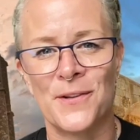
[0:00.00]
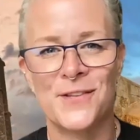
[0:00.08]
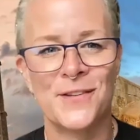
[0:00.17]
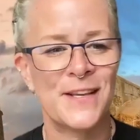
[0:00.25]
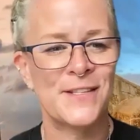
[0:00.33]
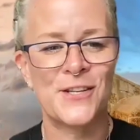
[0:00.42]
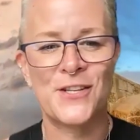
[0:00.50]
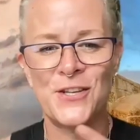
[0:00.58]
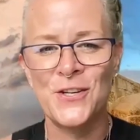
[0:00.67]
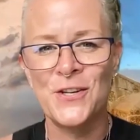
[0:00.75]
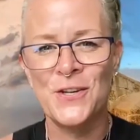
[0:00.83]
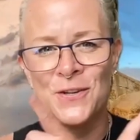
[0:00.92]
So there's a
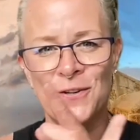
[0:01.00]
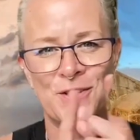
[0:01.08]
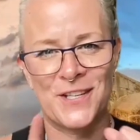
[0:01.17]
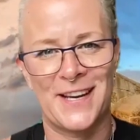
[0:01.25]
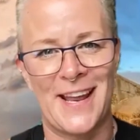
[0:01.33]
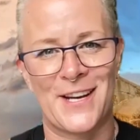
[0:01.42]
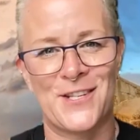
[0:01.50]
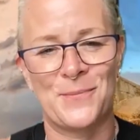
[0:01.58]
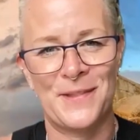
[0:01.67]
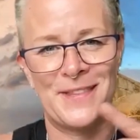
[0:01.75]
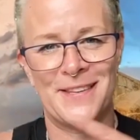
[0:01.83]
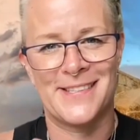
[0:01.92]
huge connection
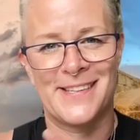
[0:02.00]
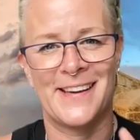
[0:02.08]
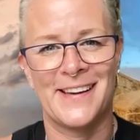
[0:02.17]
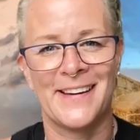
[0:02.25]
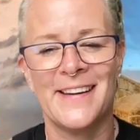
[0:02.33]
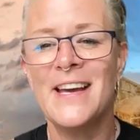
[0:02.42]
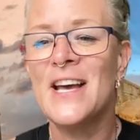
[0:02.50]
with this here.